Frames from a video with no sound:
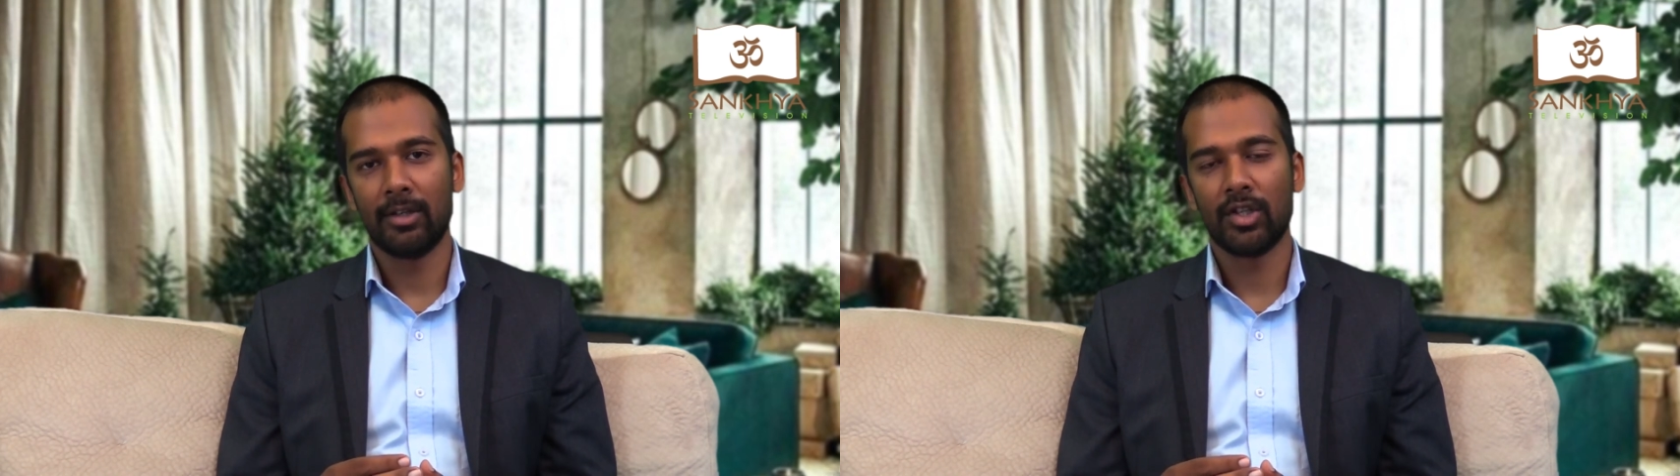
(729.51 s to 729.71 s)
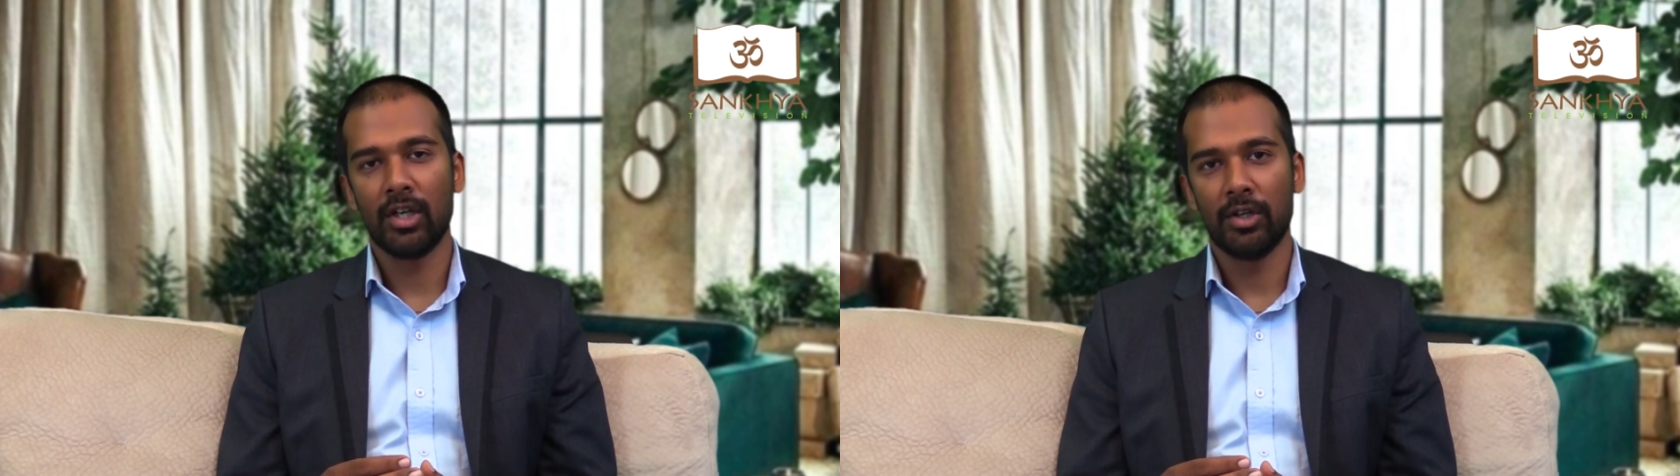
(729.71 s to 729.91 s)

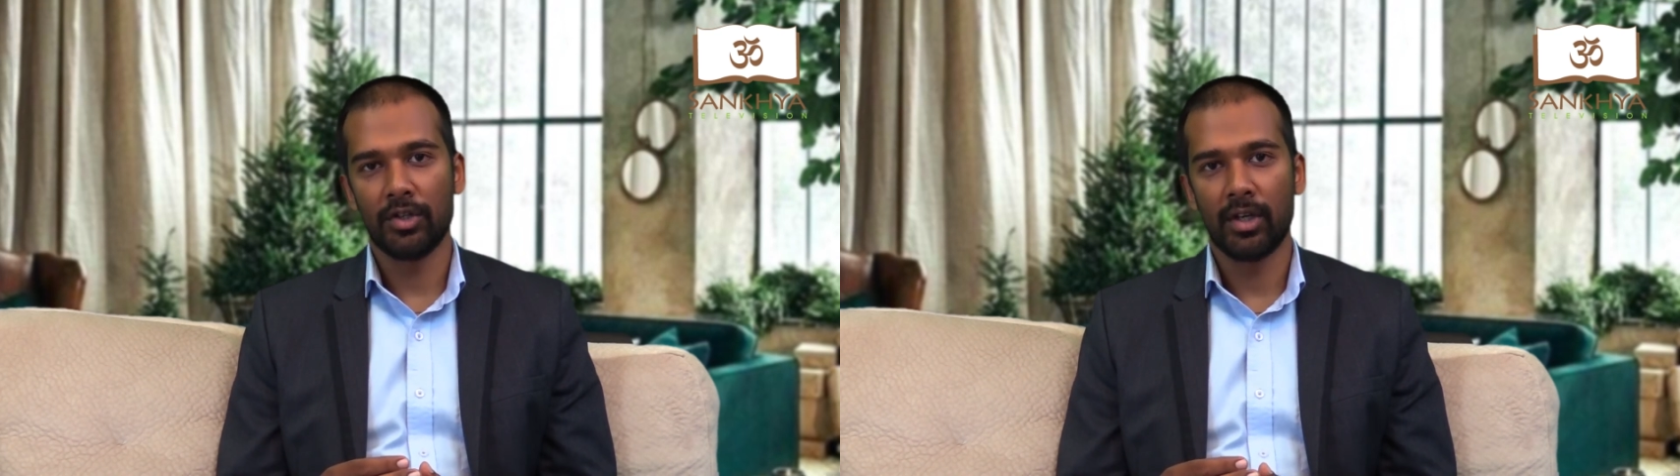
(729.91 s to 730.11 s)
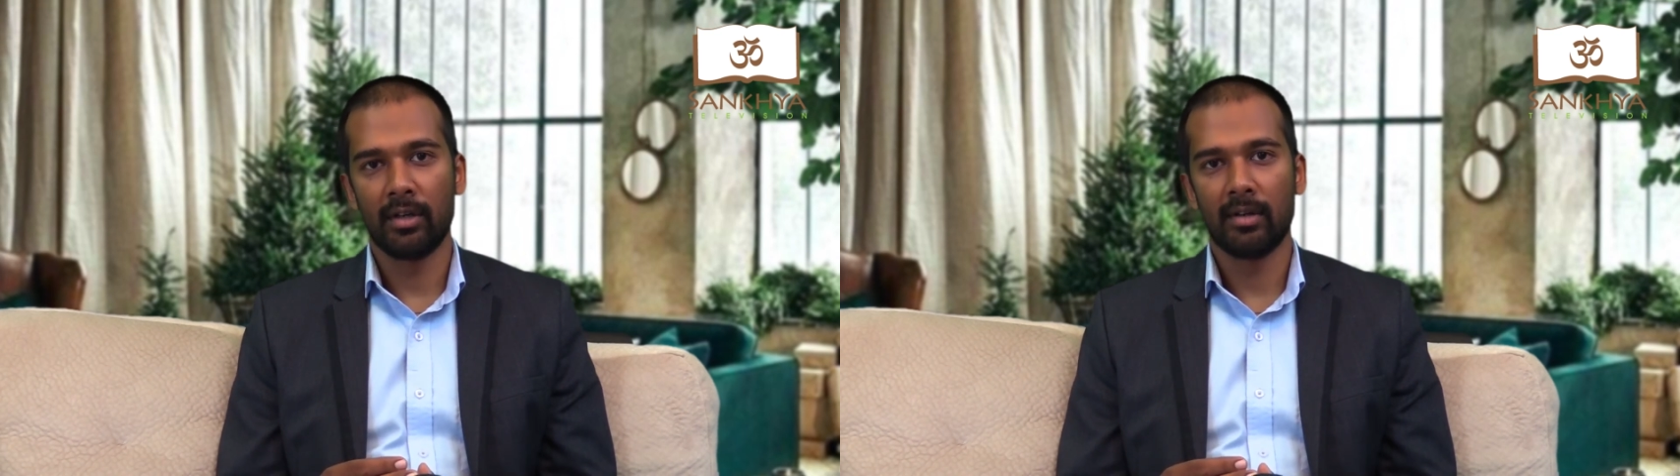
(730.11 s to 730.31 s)

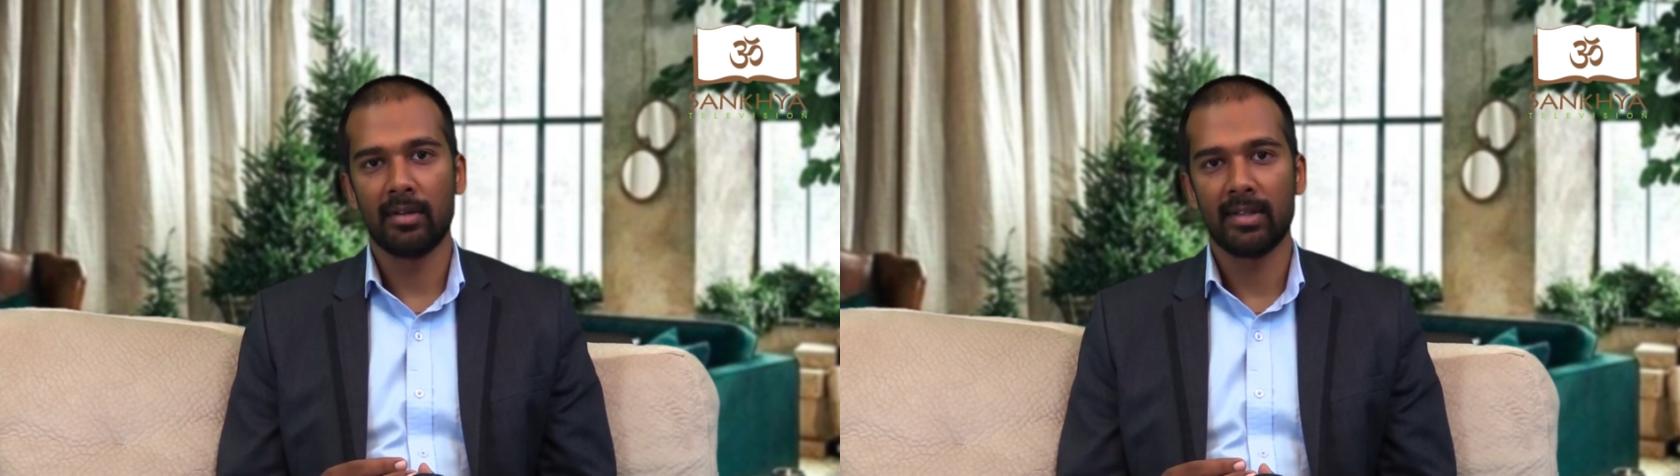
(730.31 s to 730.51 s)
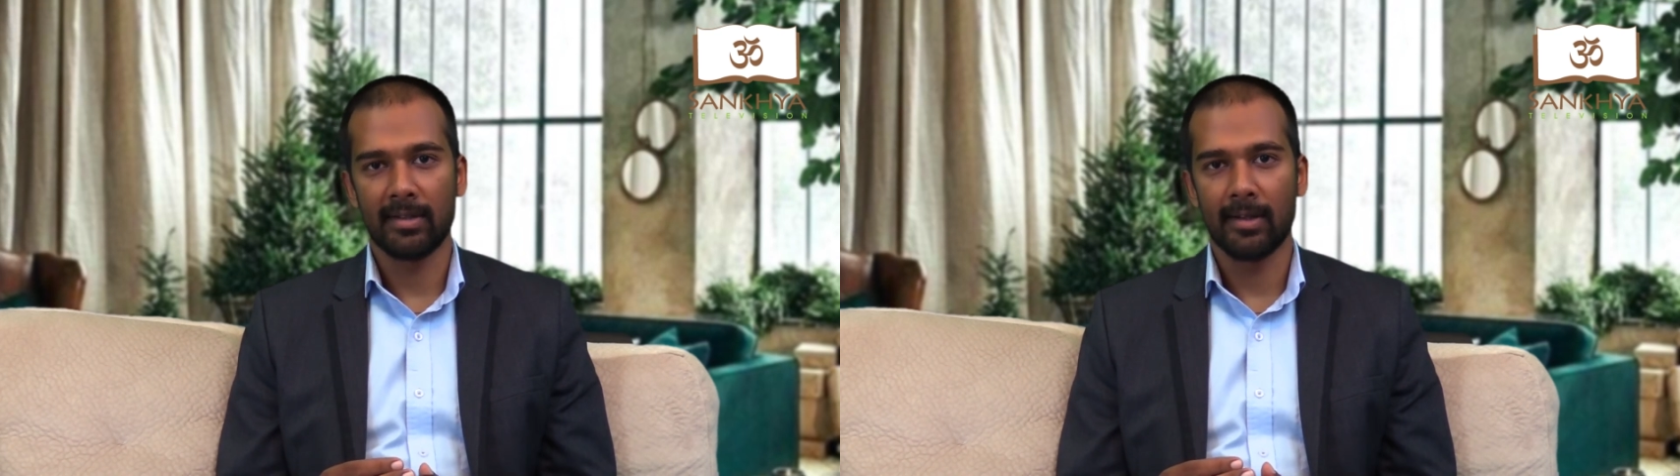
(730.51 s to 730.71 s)
changing
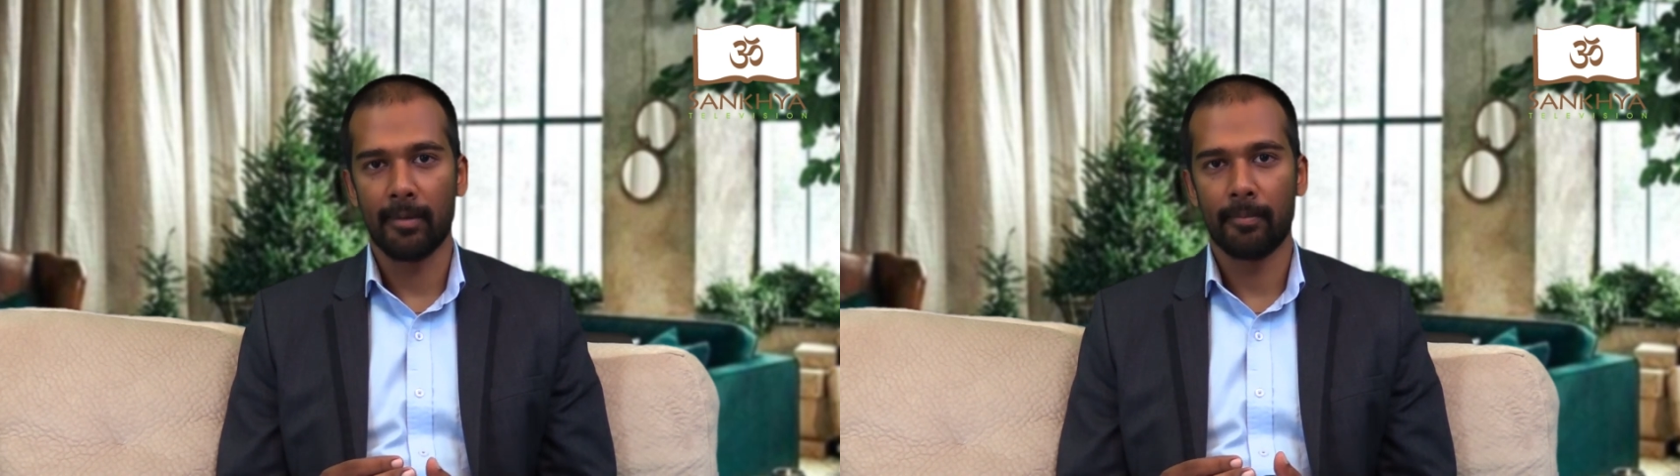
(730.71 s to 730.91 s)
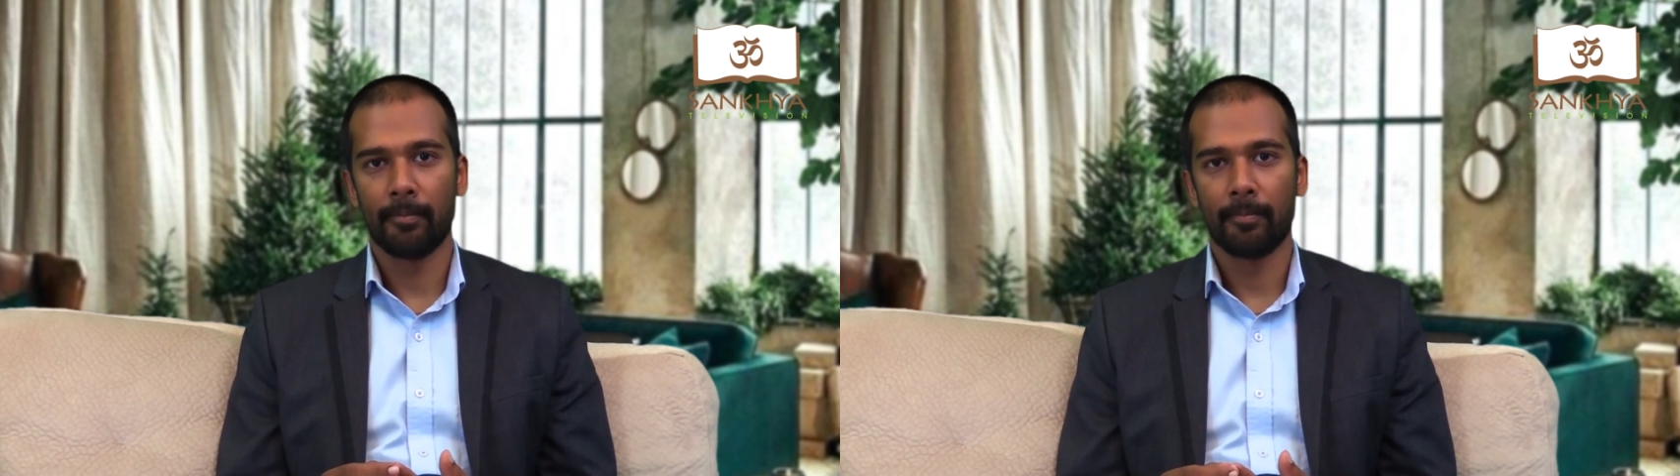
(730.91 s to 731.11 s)

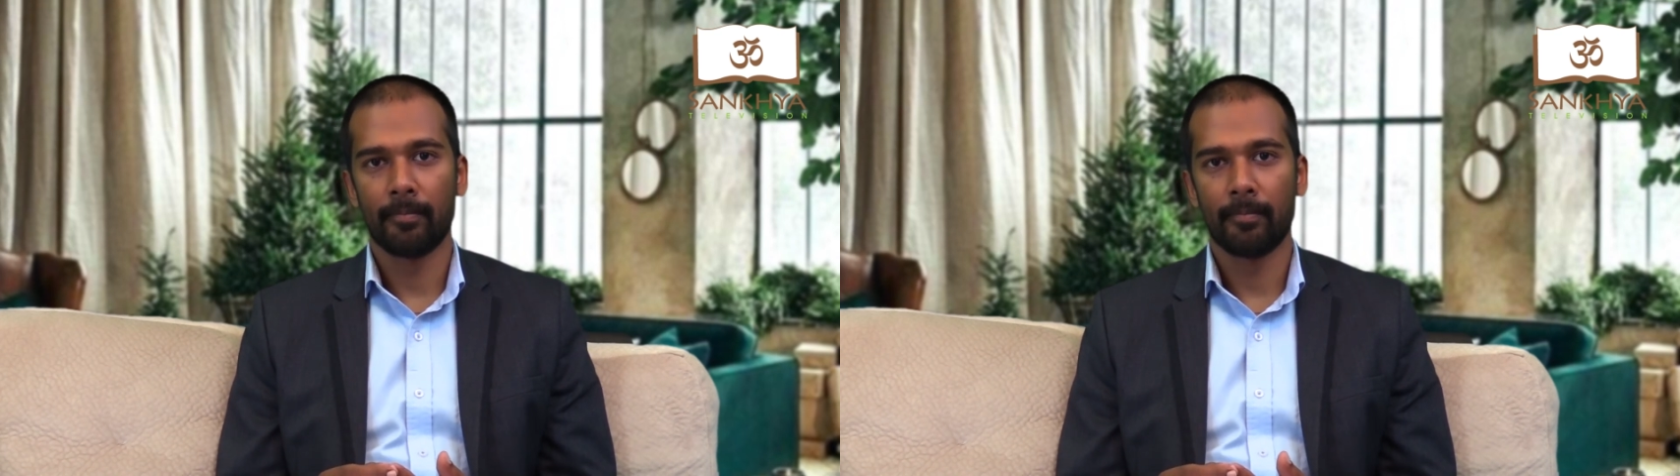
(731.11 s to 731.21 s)
system.